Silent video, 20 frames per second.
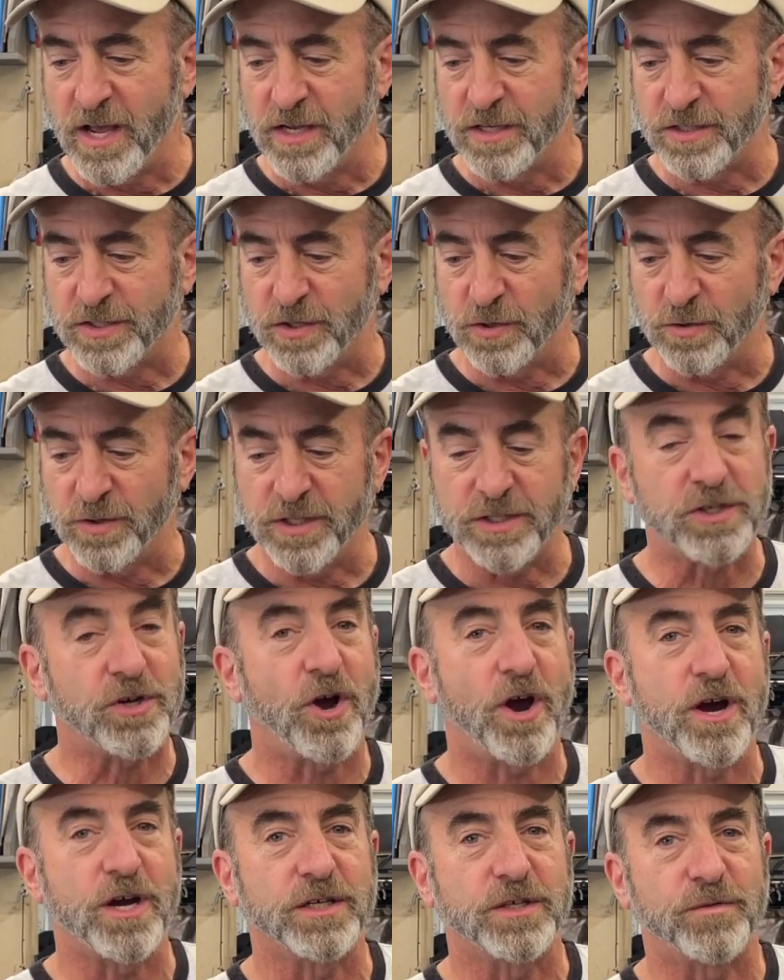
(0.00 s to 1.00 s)
So this
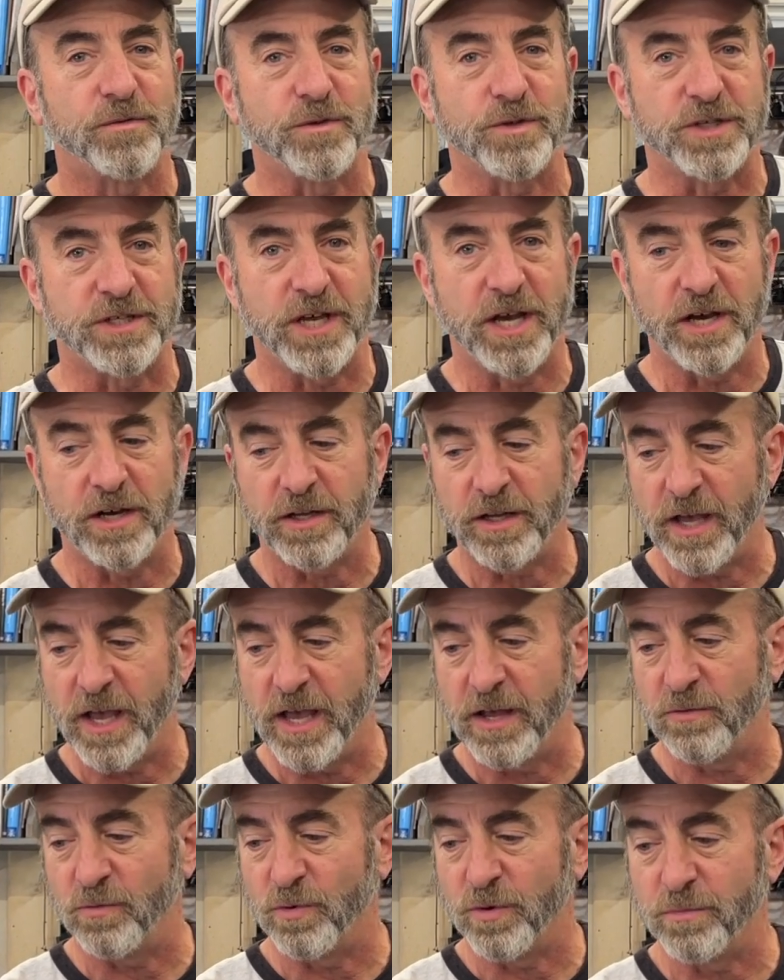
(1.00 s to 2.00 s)
car is for sale
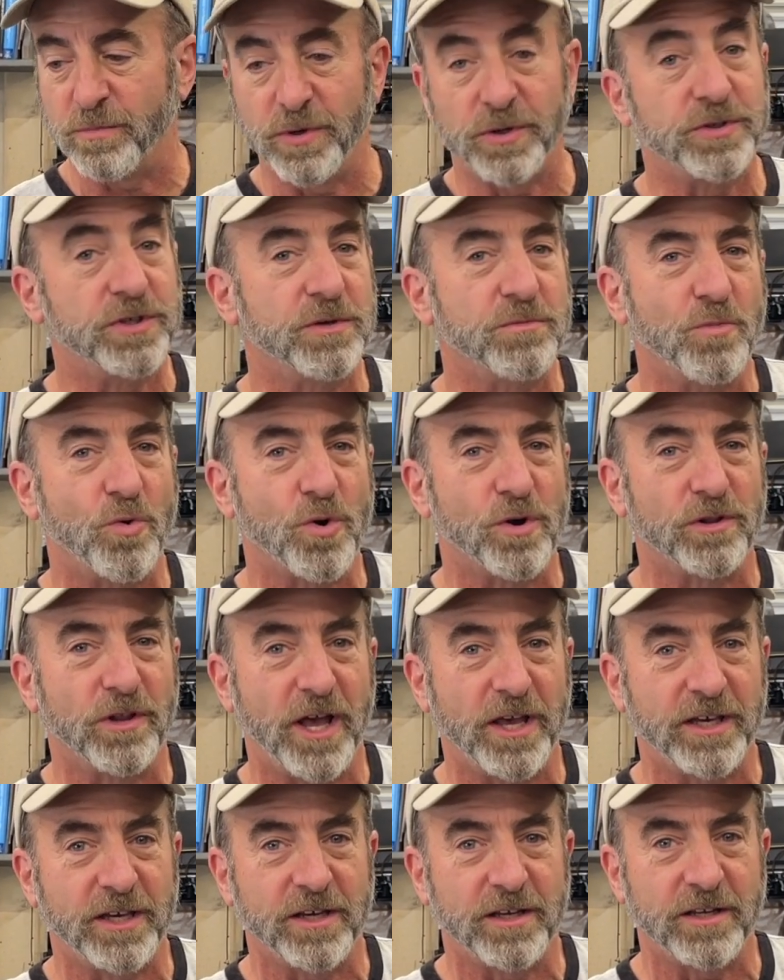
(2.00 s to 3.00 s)
and we're building more
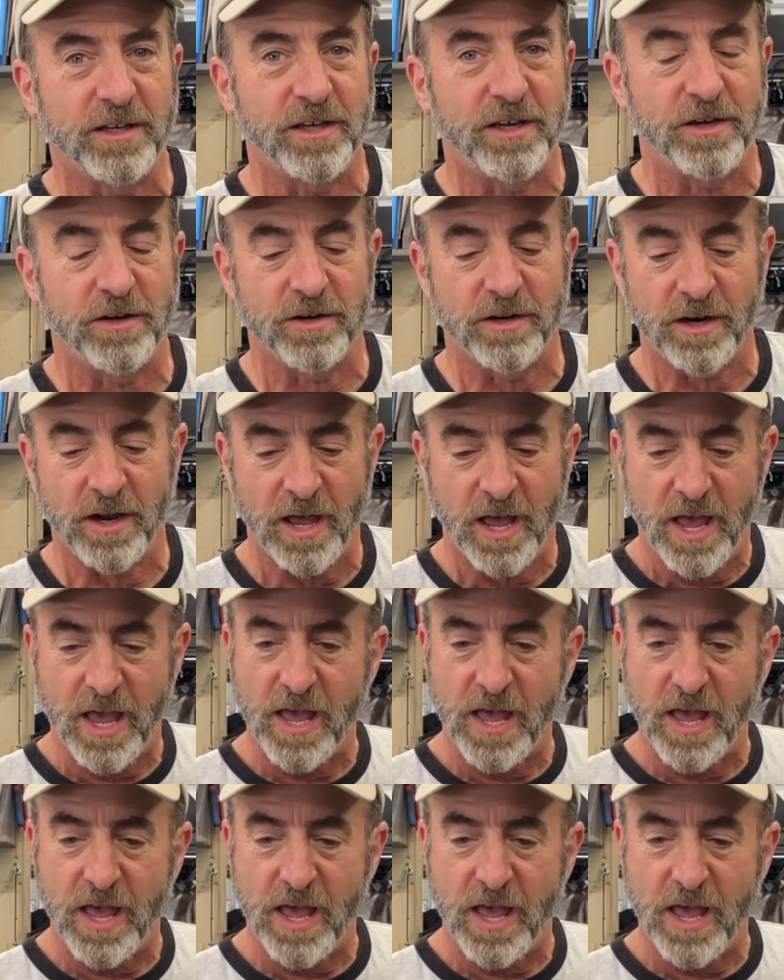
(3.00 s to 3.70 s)
like it here.